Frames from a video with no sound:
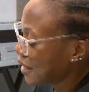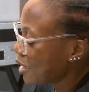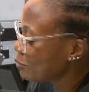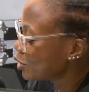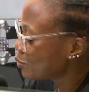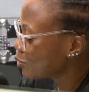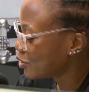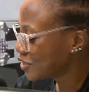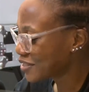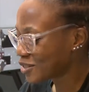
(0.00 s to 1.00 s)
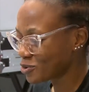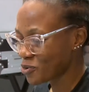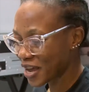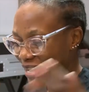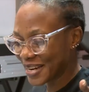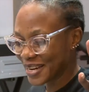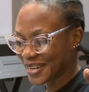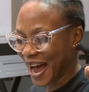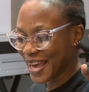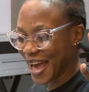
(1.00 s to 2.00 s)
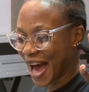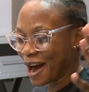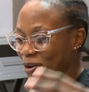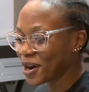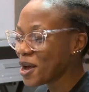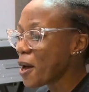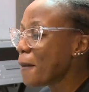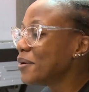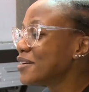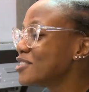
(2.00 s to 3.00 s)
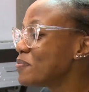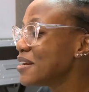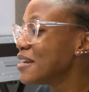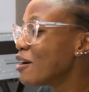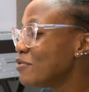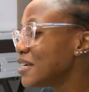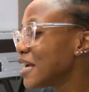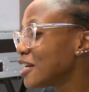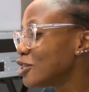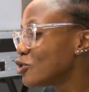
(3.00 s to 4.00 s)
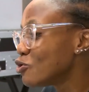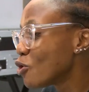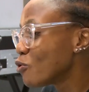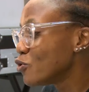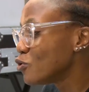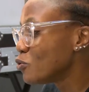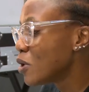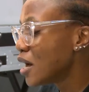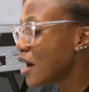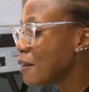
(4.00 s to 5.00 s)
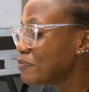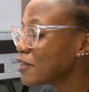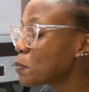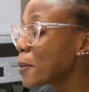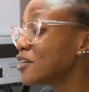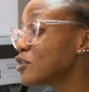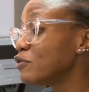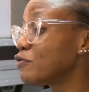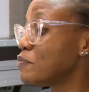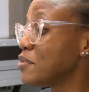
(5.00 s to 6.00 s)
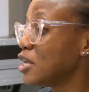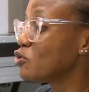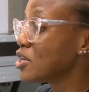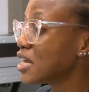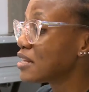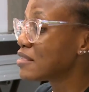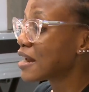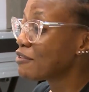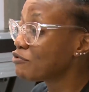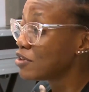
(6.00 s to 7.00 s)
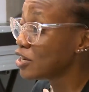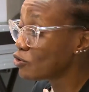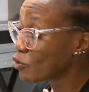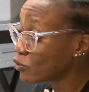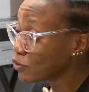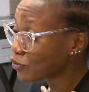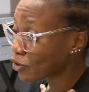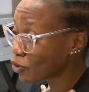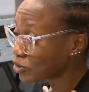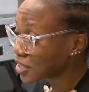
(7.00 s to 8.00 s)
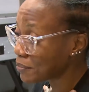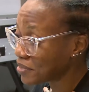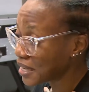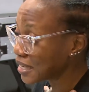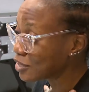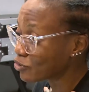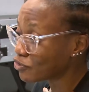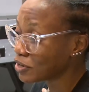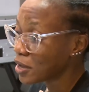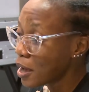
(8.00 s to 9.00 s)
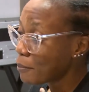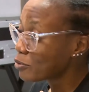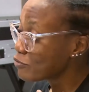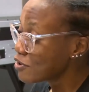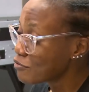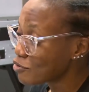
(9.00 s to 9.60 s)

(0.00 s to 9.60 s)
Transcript: I wish we could just do like an entire hour. But it's been lovely getting to know you, especially for me, looking at it that I've really known you for a long time in the industry, but we've never